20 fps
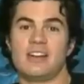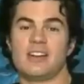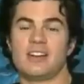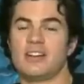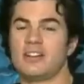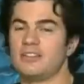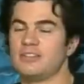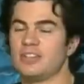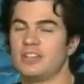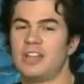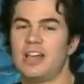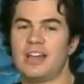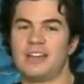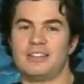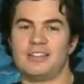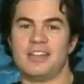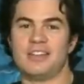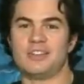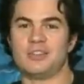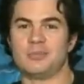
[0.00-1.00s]
and Erica, there's a
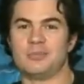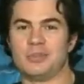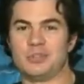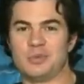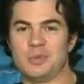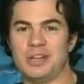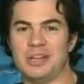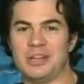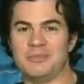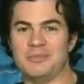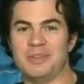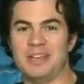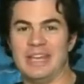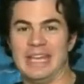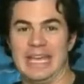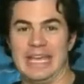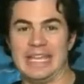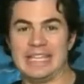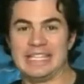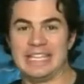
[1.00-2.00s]
lot of tension between them.
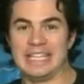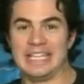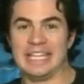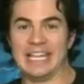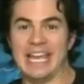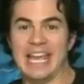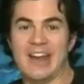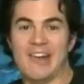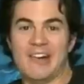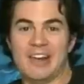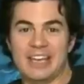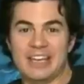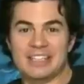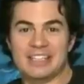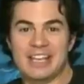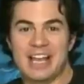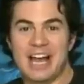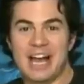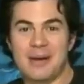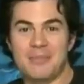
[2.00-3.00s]
It's
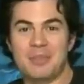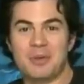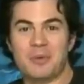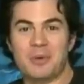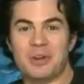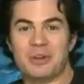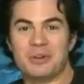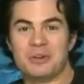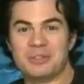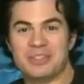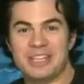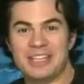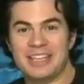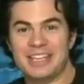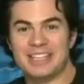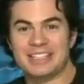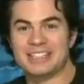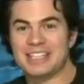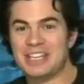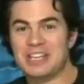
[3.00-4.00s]
hilarious. I'm the one who did
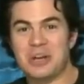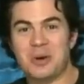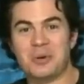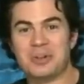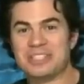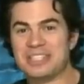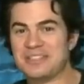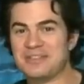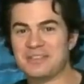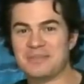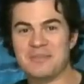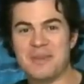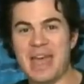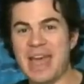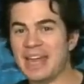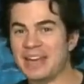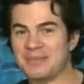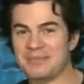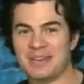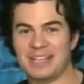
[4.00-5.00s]
this, and no one's even
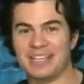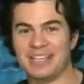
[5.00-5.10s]
mad